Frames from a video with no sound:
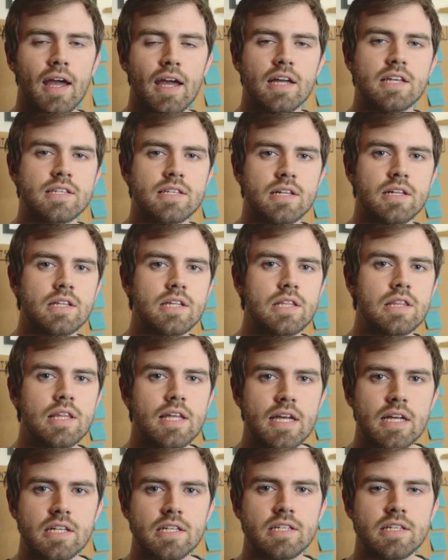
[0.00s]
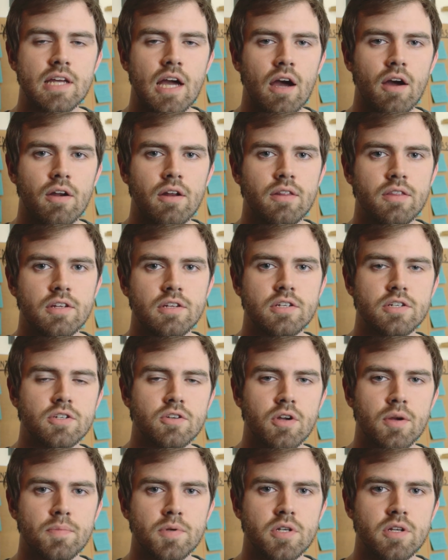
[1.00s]
I accidentally linked down in the
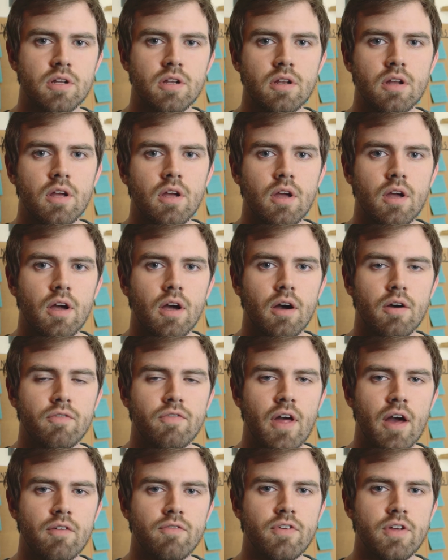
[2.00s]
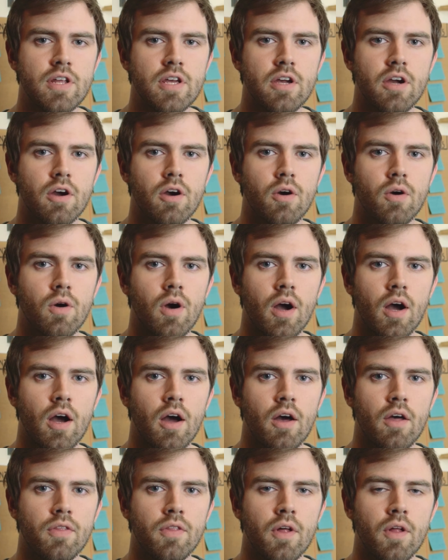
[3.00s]
description of that video
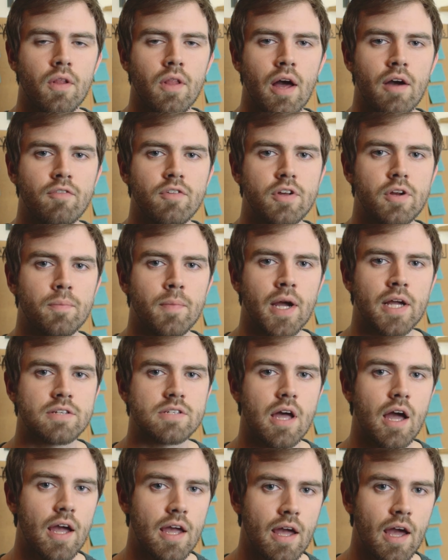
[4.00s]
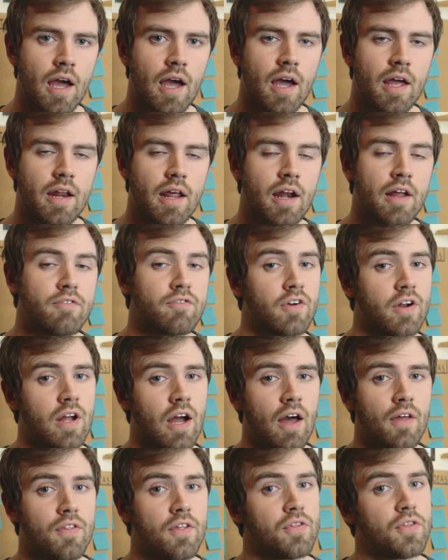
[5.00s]
the lavalier mics I had, and I
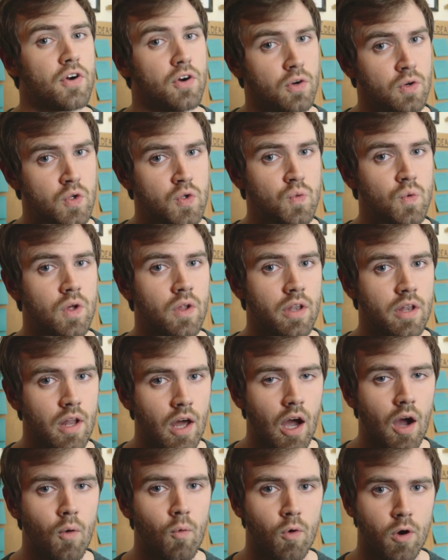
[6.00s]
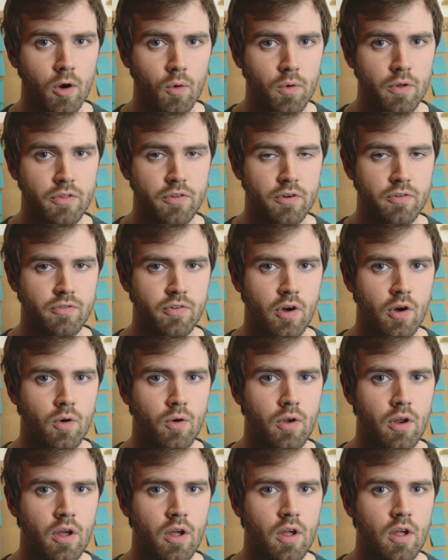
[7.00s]
forgot that those will not work with your
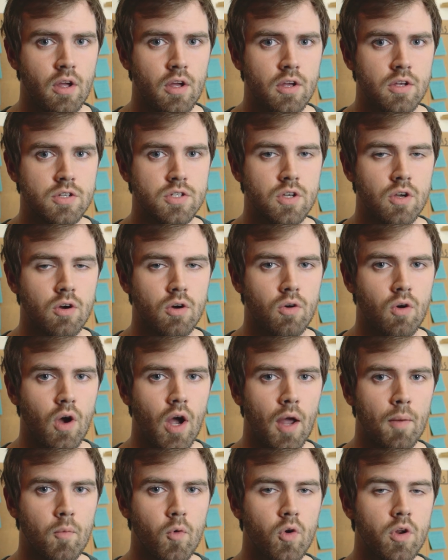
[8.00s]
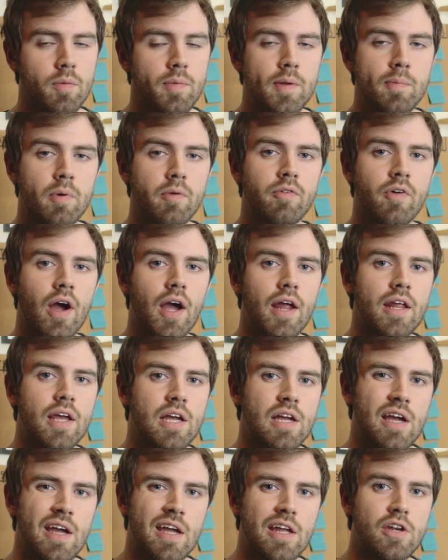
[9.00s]
phone. So I'm going to be
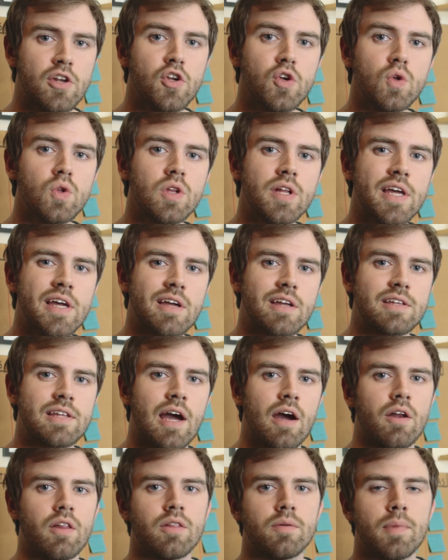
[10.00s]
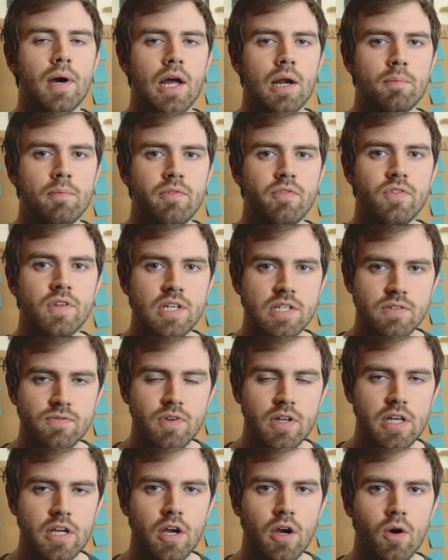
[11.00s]
providing a new link down in the bottom of this
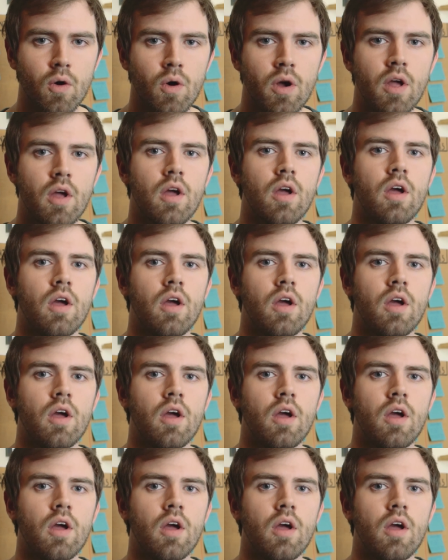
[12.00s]
video